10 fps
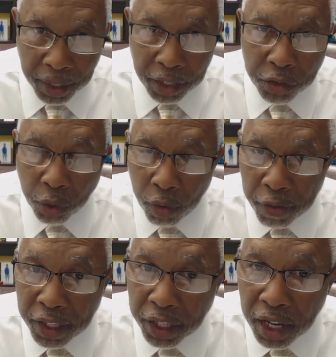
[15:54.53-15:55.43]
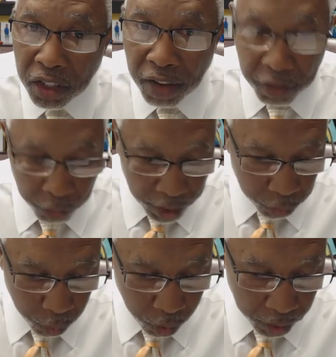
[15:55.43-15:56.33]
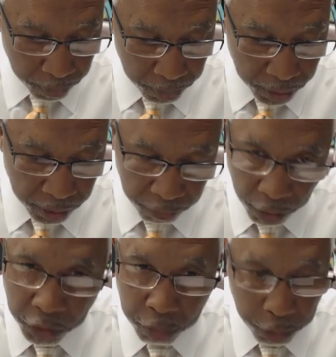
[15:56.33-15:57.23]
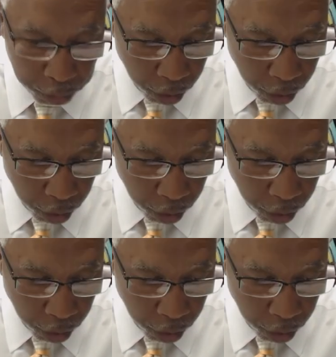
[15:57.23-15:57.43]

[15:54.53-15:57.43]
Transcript: and so if he does have an arrest warrant founded upon